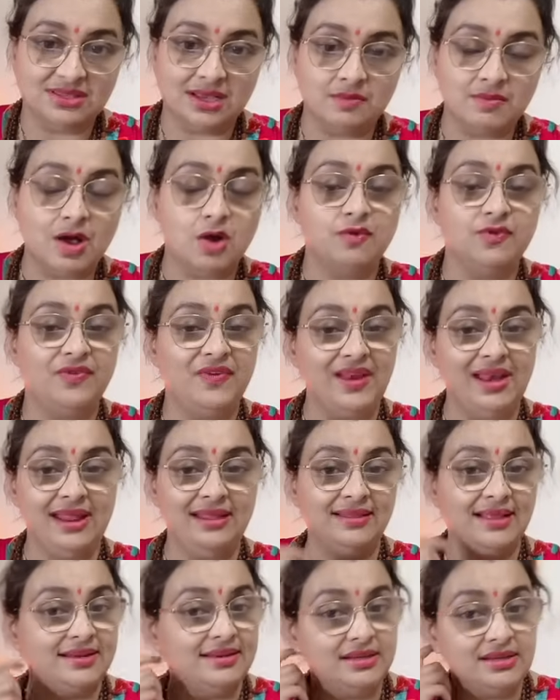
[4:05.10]
somehow
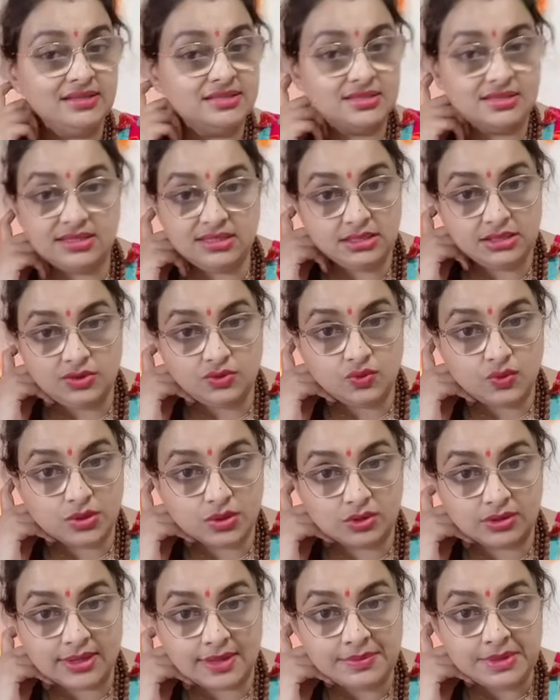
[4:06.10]
feeling that it is you are
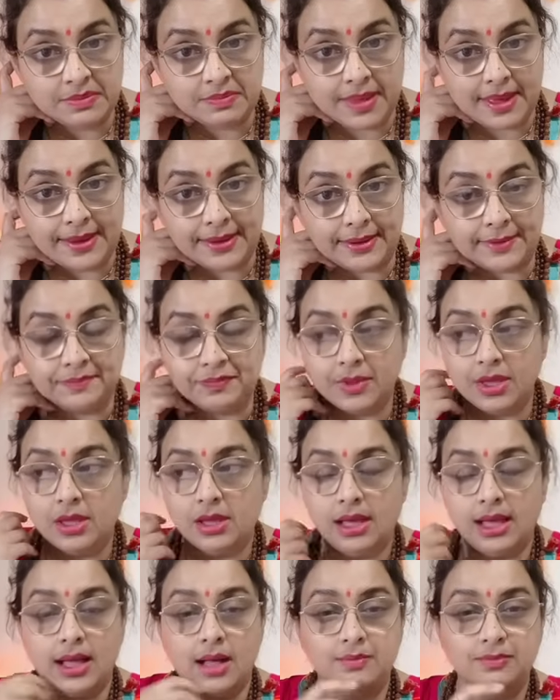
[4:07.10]
not coming back
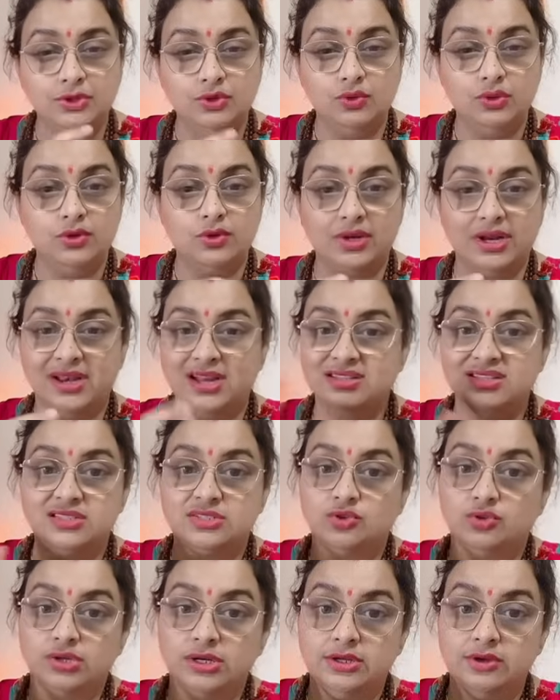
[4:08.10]
um you, your energy is
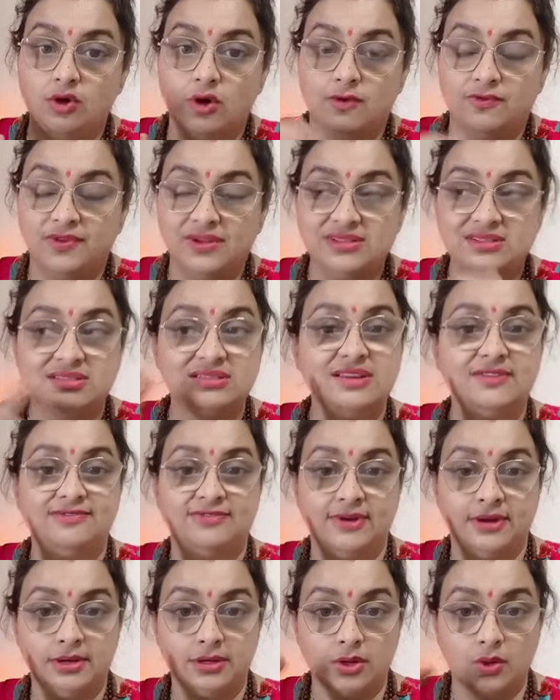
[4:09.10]
totally off it's
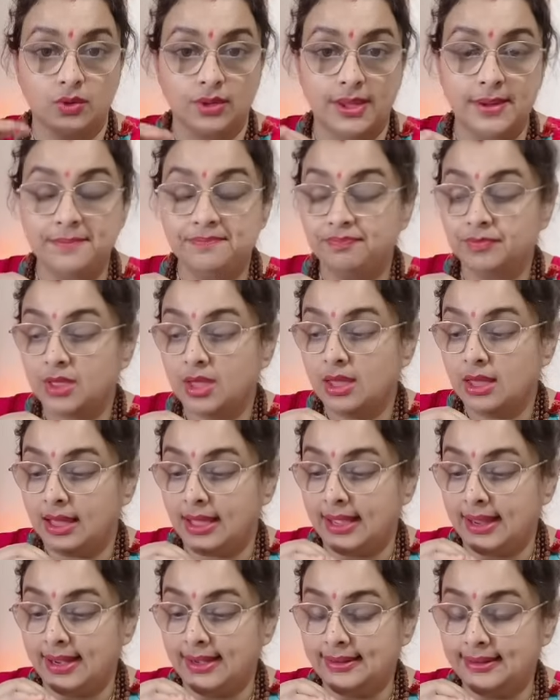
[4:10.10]
different okay
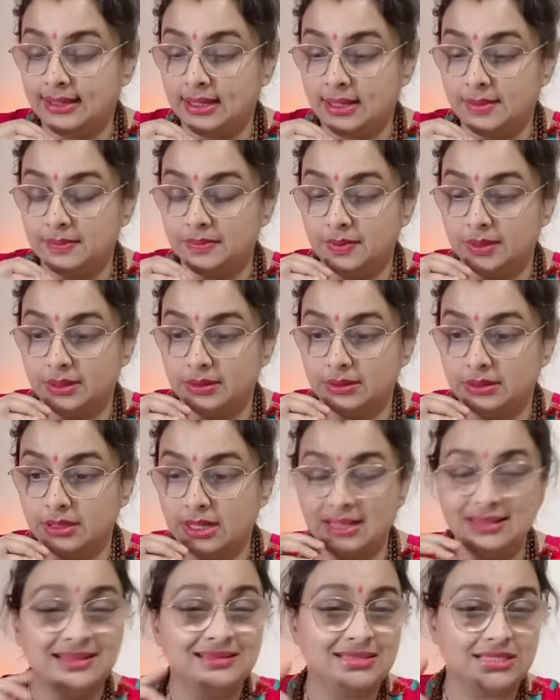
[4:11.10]
and uh,
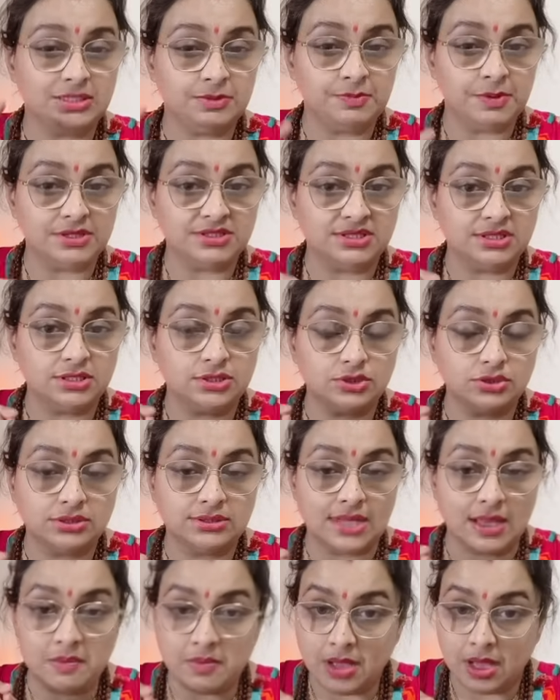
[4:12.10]
and this person is
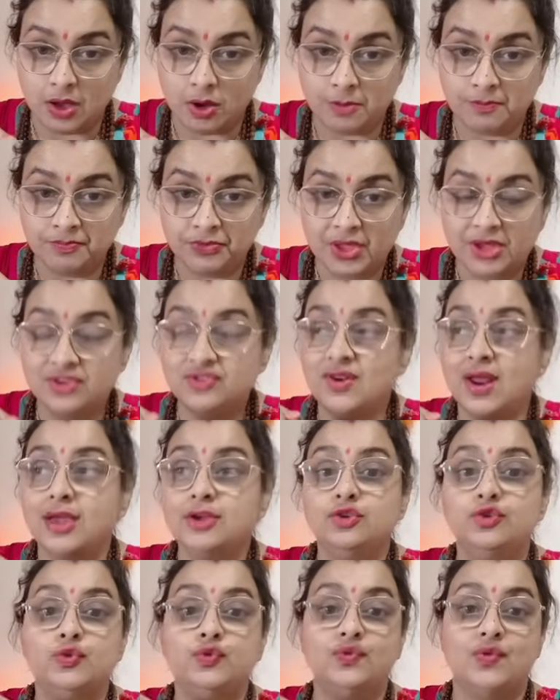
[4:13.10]
somehow
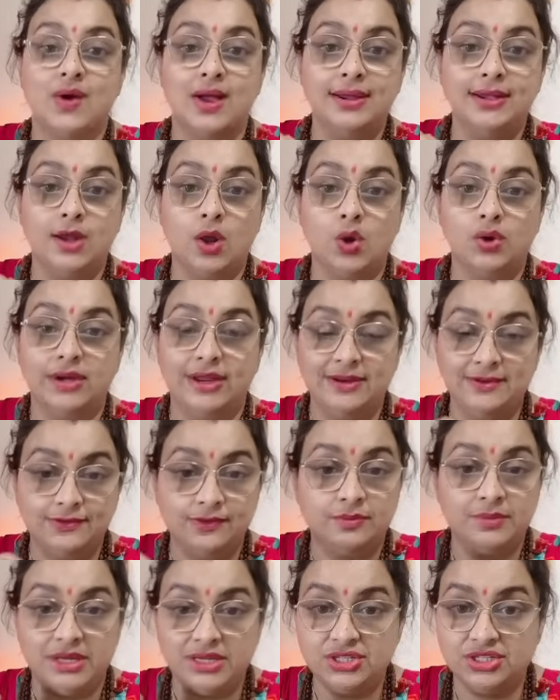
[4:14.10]
trying to find out
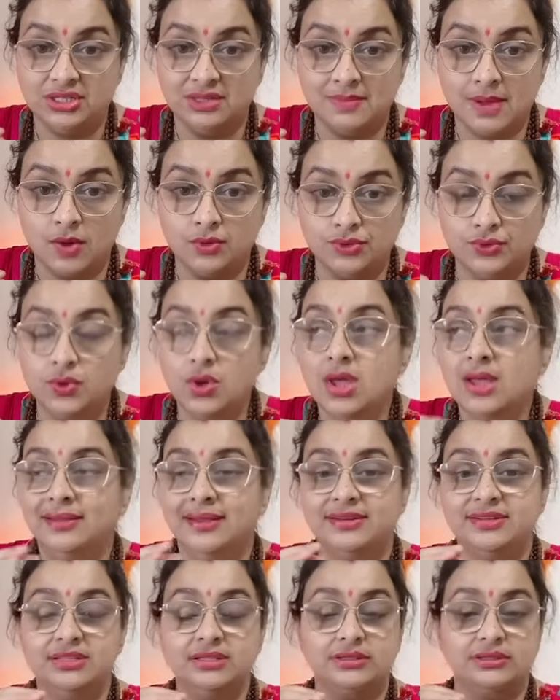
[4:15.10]
information about you
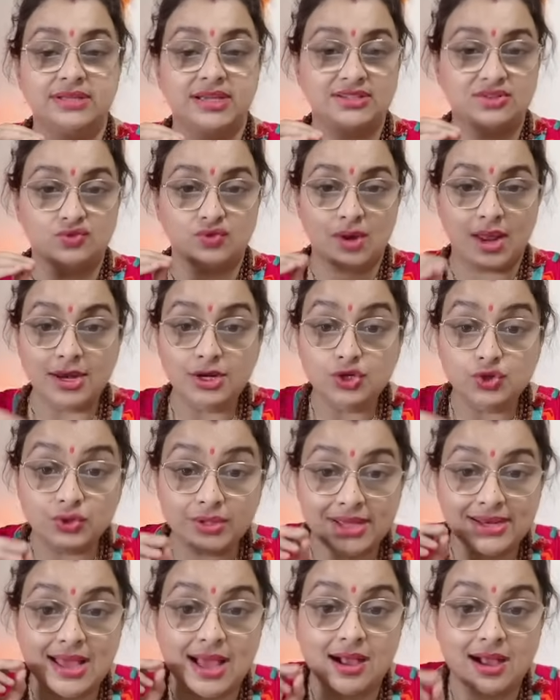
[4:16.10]
that they are trying to
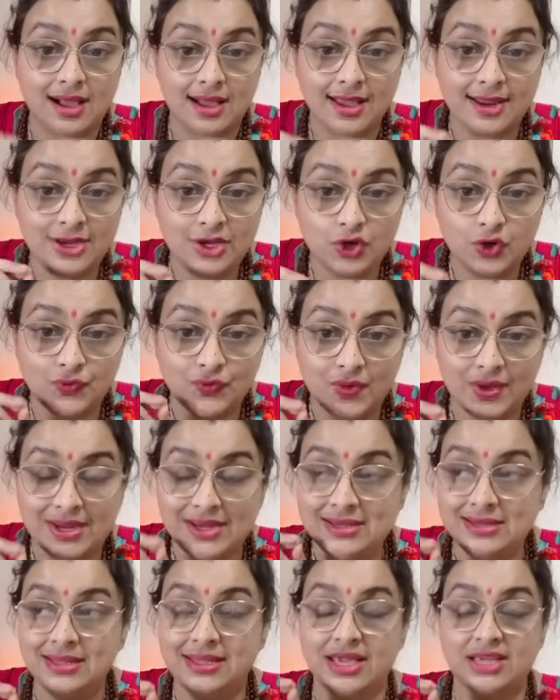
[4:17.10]
get a kind of
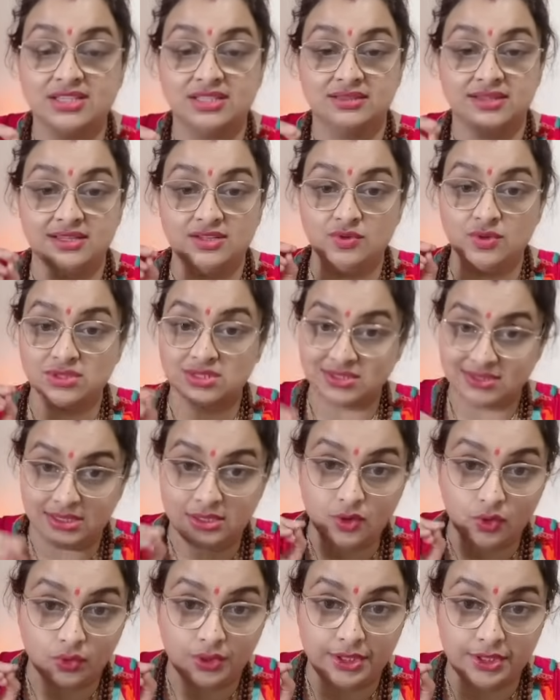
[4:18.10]
indication that you are
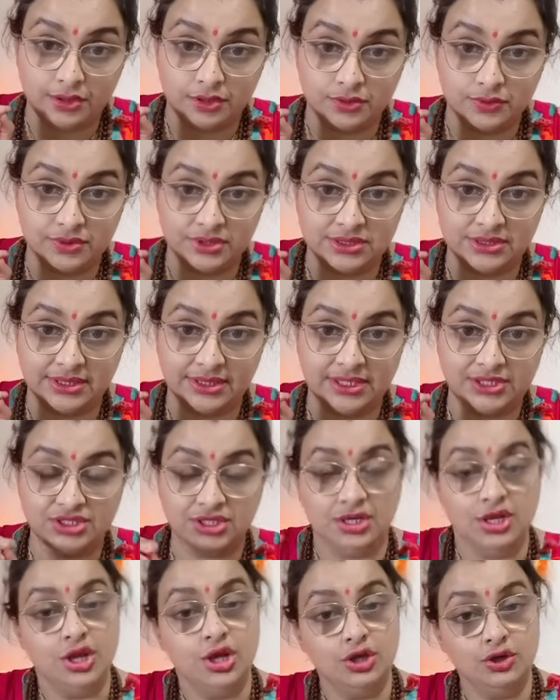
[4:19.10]
still holding on to this
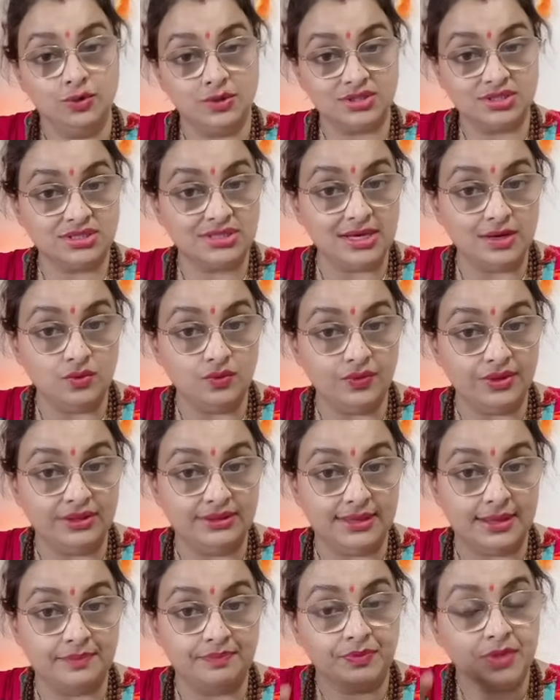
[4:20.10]
connection you are still with
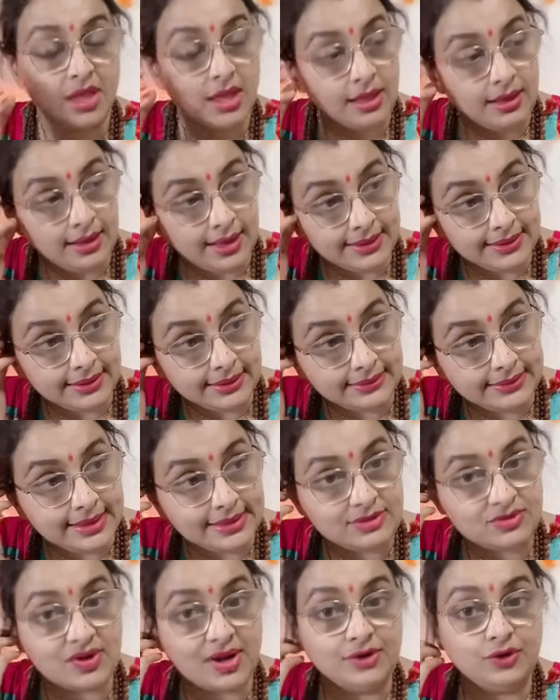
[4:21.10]
them like they
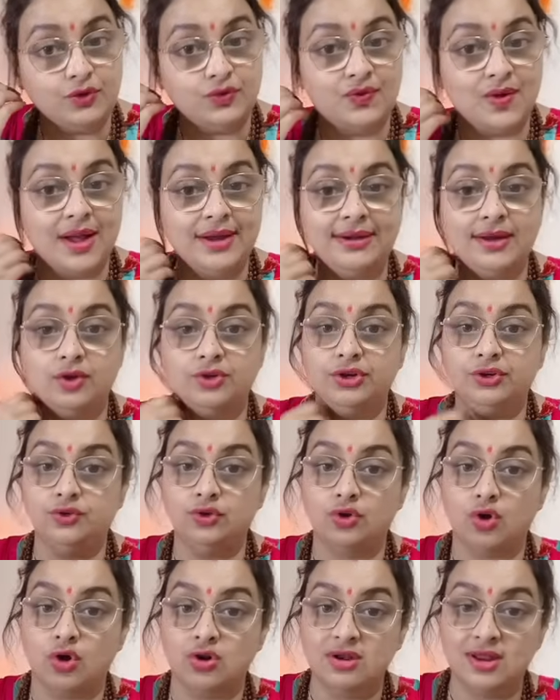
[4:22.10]
are trying to find out in
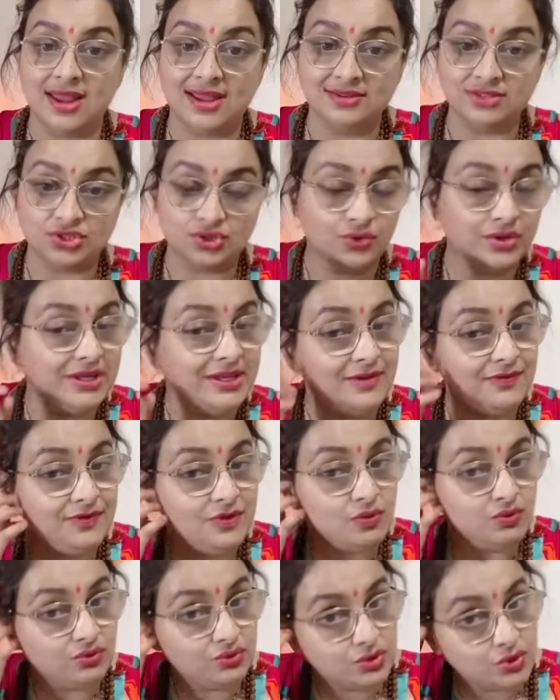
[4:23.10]
your online story if
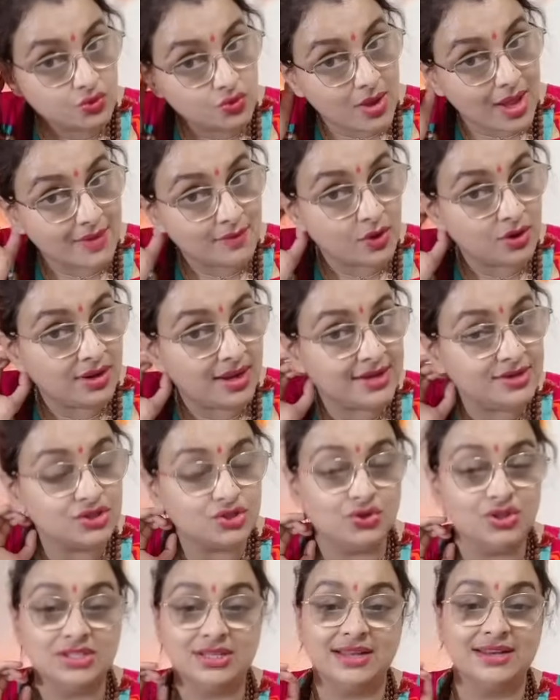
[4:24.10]
you do have online
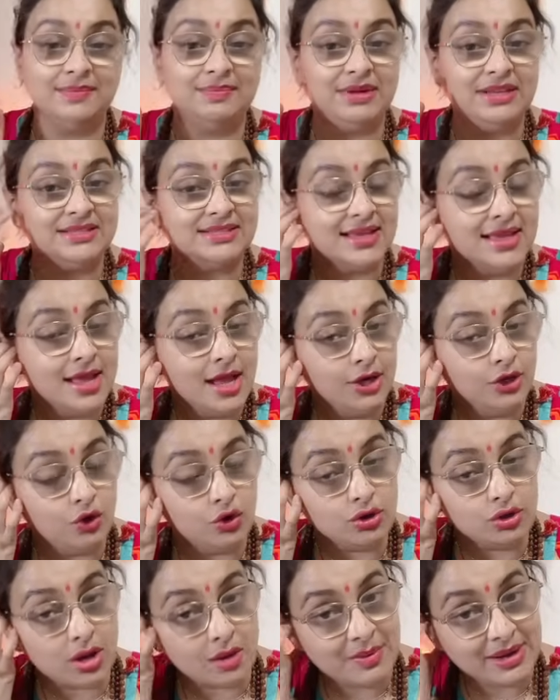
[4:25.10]
stories honey please
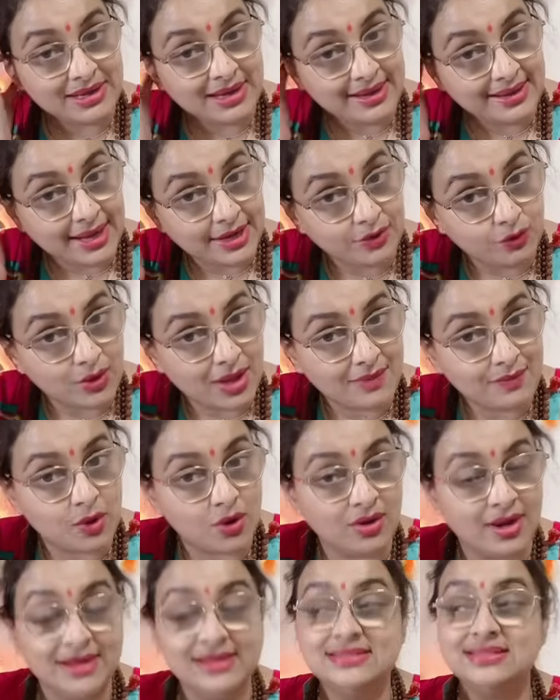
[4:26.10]
don't comment like i don't have
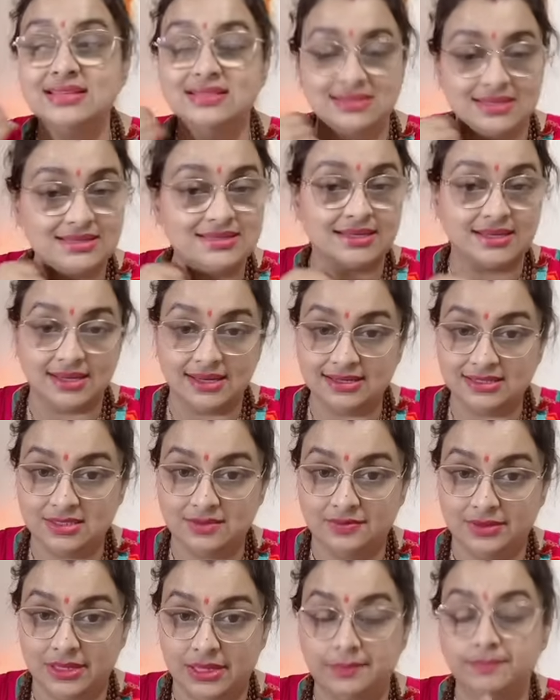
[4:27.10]
online it's, it's a
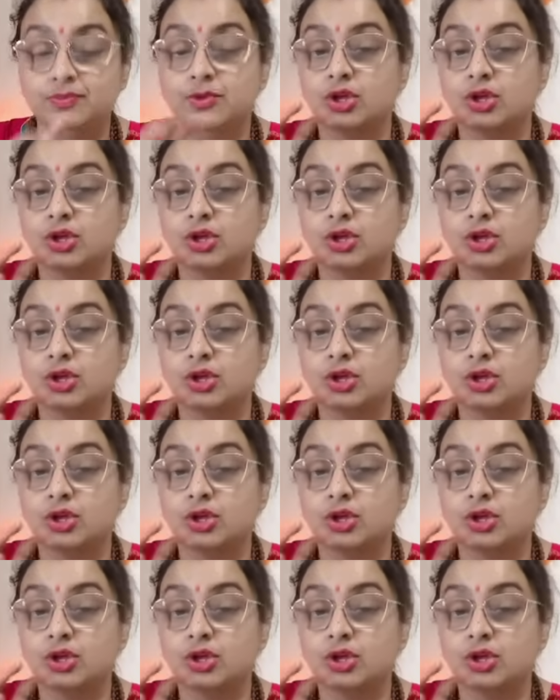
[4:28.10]
collective reading